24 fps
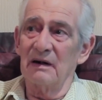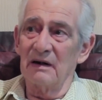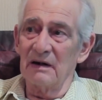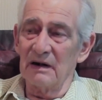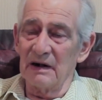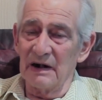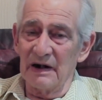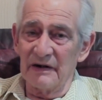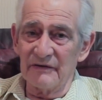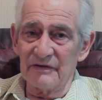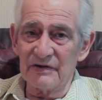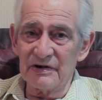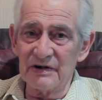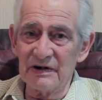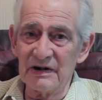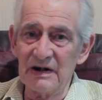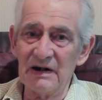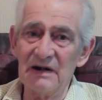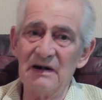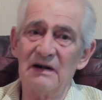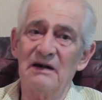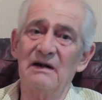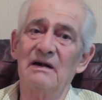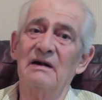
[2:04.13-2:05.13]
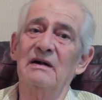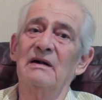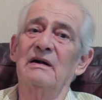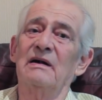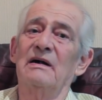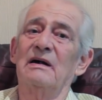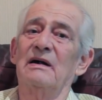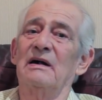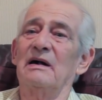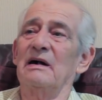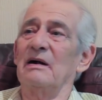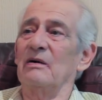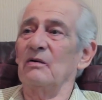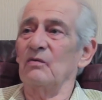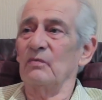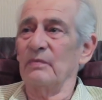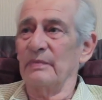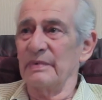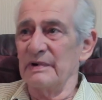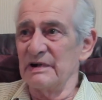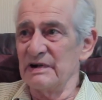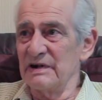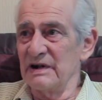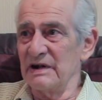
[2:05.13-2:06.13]
I have seen a
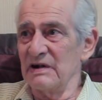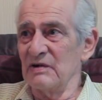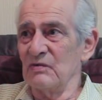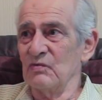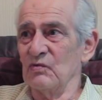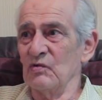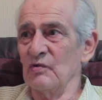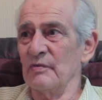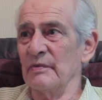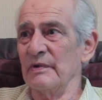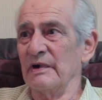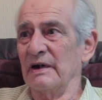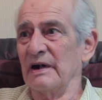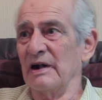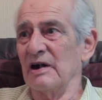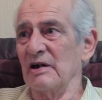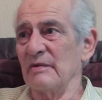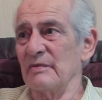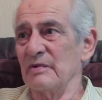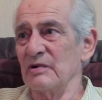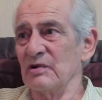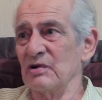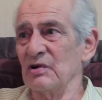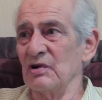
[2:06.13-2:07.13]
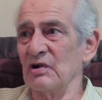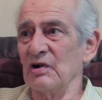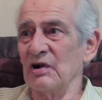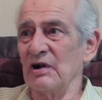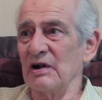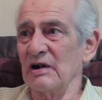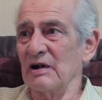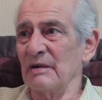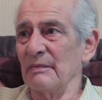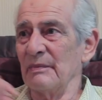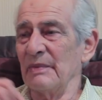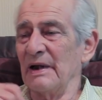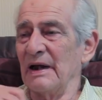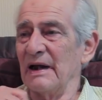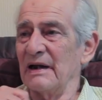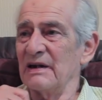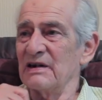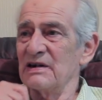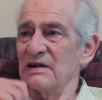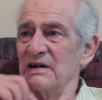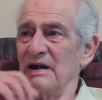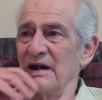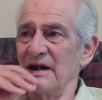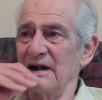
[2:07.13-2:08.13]
possessed woman go berserk and a black
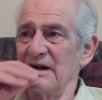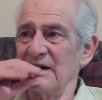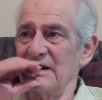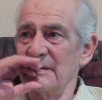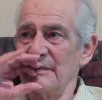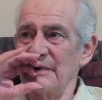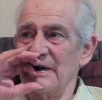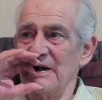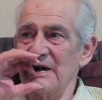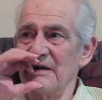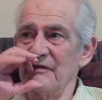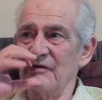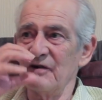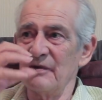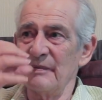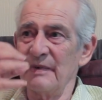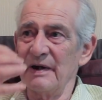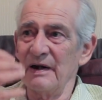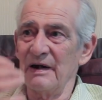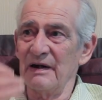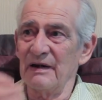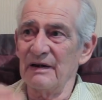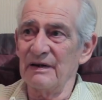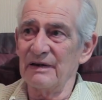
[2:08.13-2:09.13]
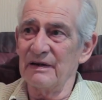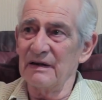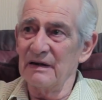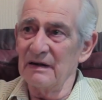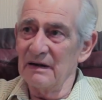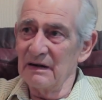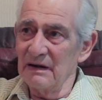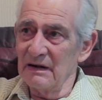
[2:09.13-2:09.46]
snake come out of her mouth.